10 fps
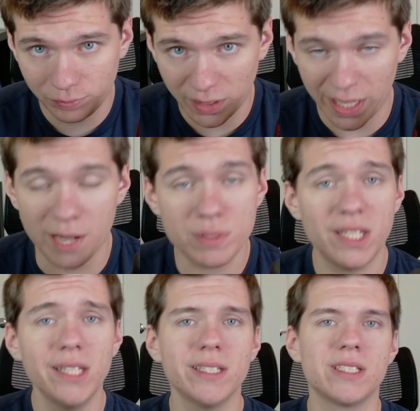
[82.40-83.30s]
And I'm
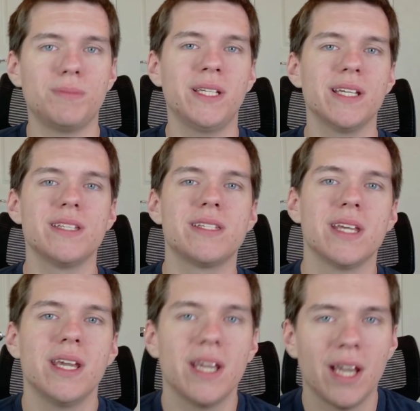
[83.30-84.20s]
saying this because
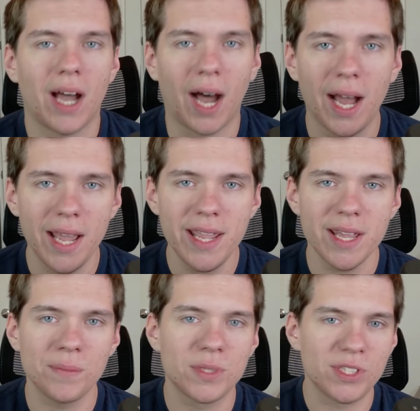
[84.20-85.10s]
I
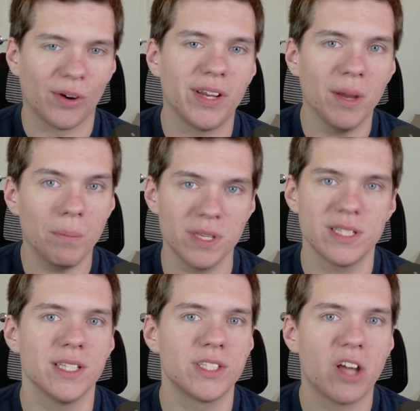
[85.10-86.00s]
am starting a
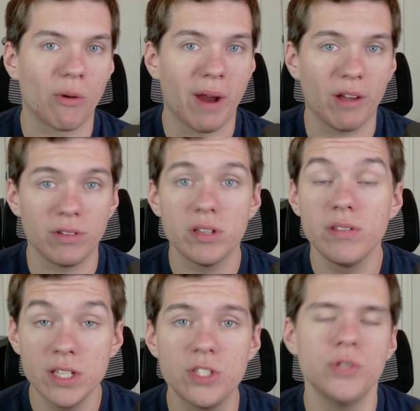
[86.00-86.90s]
business around
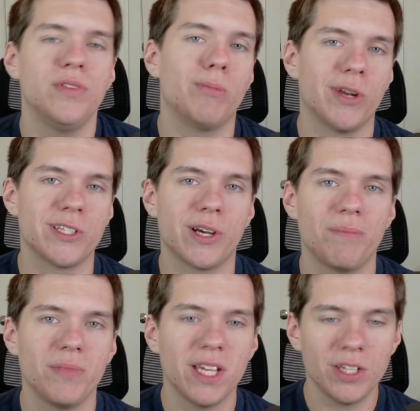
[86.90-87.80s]
this UV printer.
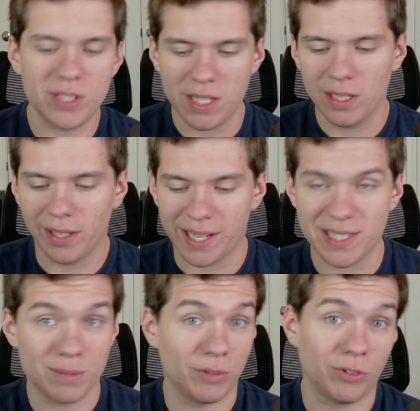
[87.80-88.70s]
You see, like I
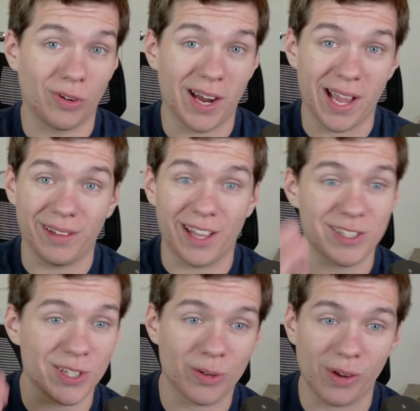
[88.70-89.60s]
said before, I like
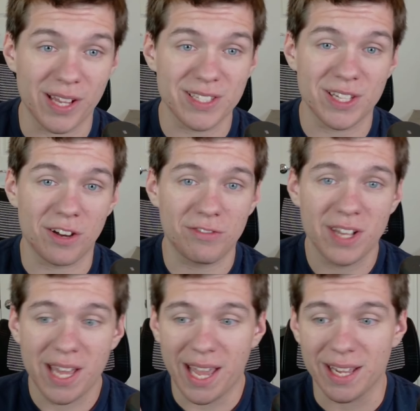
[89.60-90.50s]
to create stuff
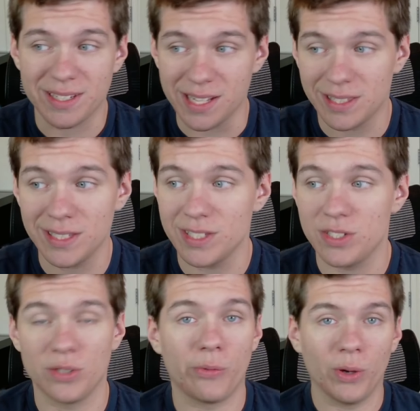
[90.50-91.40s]
and take things
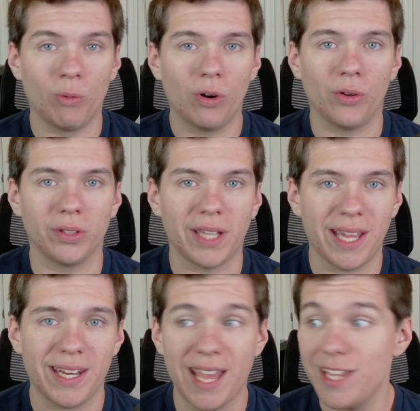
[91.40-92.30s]
into the real world.
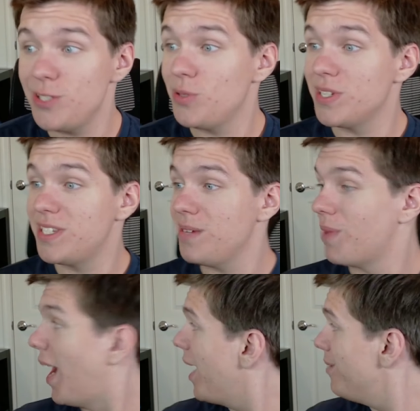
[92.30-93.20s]
And as you can see
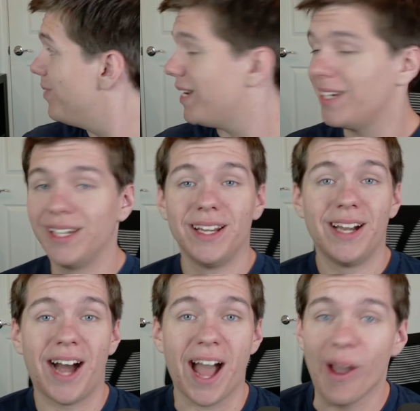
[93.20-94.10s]
behind me,
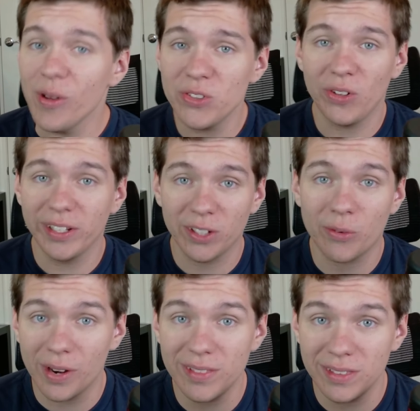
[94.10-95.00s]
I also like to
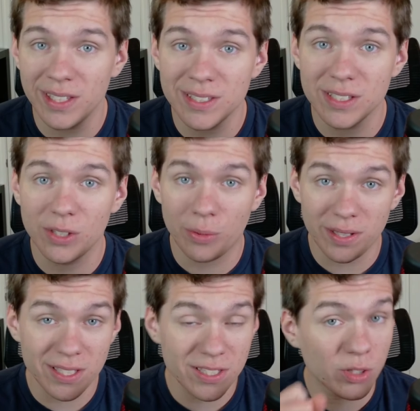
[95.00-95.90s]
create
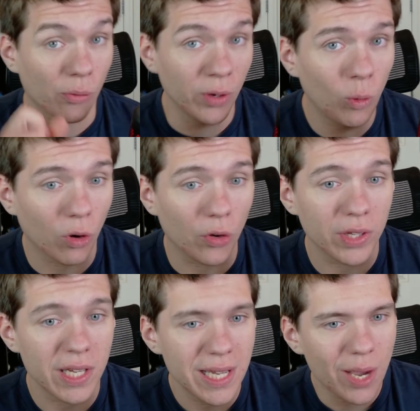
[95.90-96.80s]
things in the real
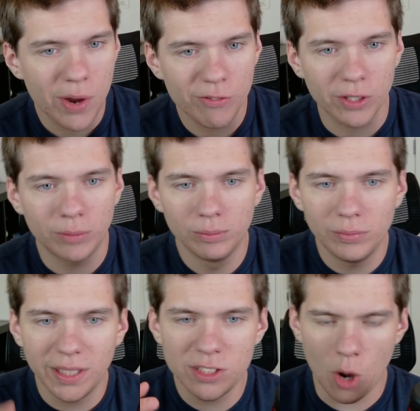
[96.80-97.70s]
world. However,
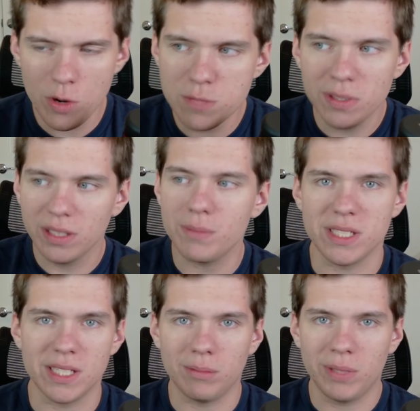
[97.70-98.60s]
it's always been
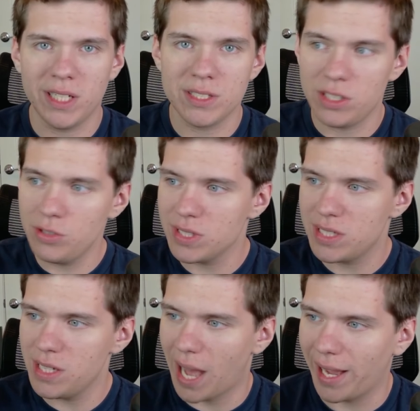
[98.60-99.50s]
limited because you can
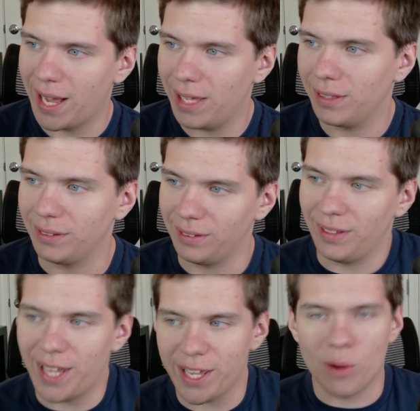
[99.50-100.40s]
see I got
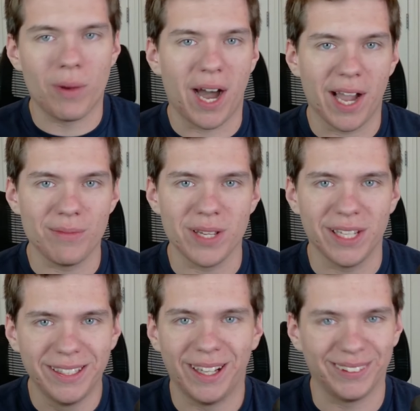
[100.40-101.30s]
Lego behind me,
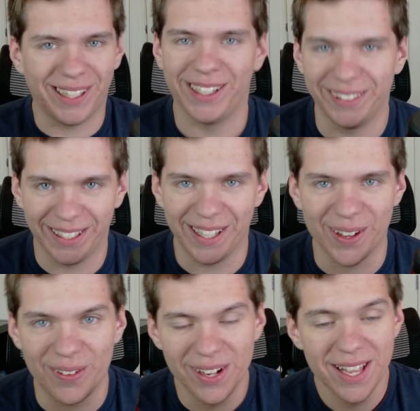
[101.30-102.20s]
a lot of
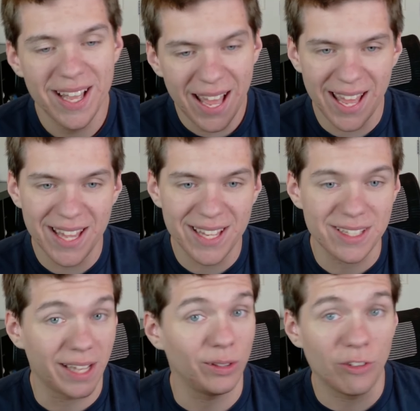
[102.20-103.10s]
Lego.
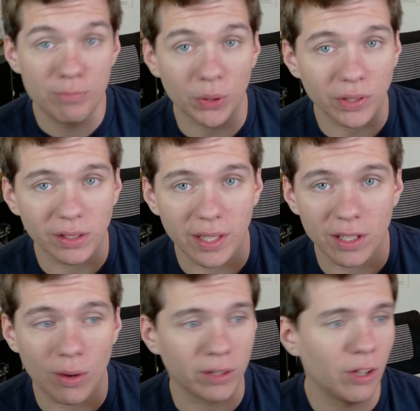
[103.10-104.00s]
And I love building
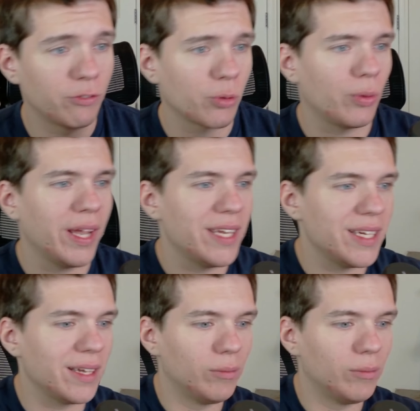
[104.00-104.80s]
Lego. I love creating